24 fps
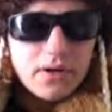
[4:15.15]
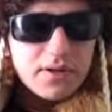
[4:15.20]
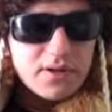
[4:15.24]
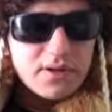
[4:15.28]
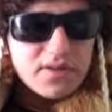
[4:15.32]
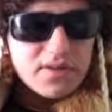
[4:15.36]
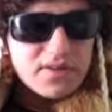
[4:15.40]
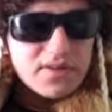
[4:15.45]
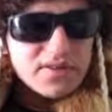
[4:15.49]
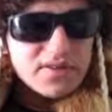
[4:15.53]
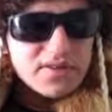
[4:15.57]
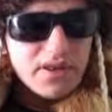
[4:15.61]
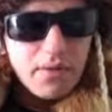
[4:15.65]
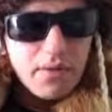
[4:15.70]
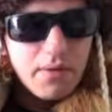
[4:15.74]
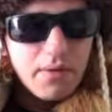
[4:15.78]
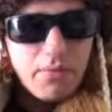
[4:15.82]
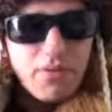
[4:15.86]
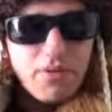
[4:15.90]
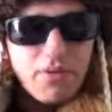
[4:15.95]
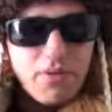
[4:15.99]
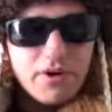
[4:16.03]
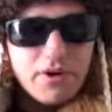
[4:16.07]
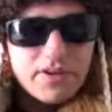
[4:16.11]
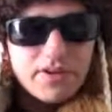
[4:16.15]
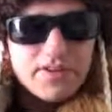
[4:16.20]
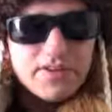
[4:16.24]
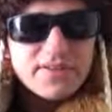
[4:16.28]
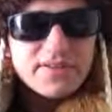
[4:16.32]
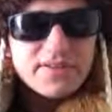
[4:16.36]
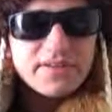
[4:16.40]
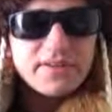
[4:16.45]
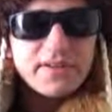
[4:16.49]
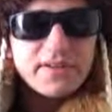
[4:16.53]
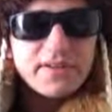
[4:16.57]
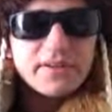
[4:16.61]
some more
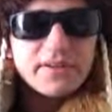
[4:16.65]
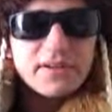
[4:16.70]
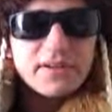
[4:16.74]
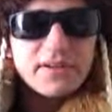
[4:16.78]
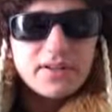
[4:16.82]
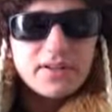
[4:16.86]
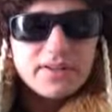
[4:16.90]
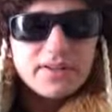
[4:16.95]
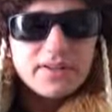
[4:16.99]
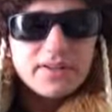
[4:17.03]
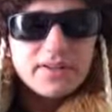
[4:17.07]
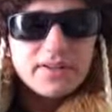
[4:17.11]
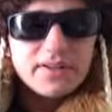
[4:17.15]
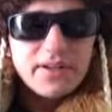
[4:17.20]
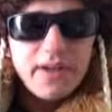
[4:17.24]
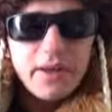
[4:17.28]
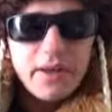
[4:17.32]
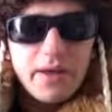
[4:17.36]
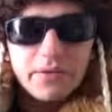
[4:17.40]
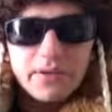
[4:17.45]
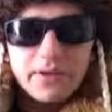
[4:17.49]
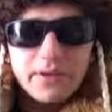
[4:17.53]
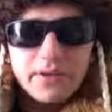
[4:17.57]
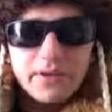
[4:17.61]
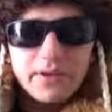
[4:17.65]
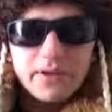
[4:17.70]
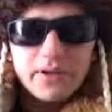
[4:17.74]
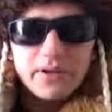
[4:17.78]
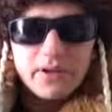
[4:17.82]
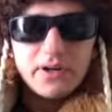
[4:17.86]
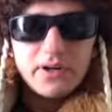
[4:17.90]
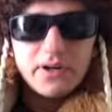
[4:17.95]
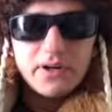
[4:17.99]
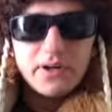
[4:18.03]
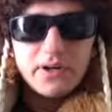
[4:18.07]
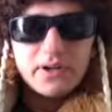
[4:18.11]
signals happening
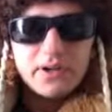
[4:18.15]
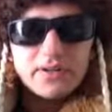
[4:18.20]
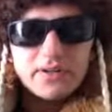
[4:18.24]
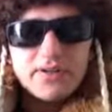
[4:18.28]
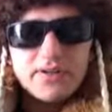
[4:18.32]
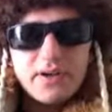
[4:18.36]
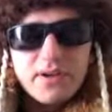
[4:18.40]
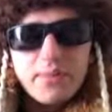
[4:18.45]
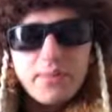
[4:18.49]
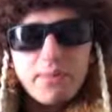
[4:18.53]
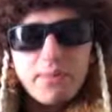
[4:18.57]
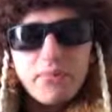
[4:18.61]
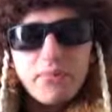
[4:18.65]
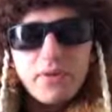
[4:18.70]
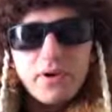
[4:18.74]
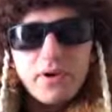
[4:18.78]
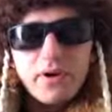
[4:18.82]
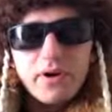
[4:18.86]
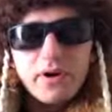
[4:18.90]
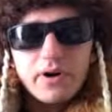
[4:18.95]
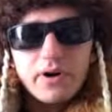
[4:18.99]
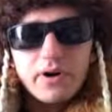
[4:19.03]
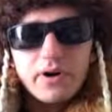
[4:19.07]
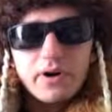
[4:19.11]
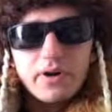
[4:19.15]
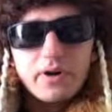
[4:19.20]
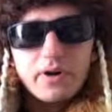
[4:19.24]
there, some more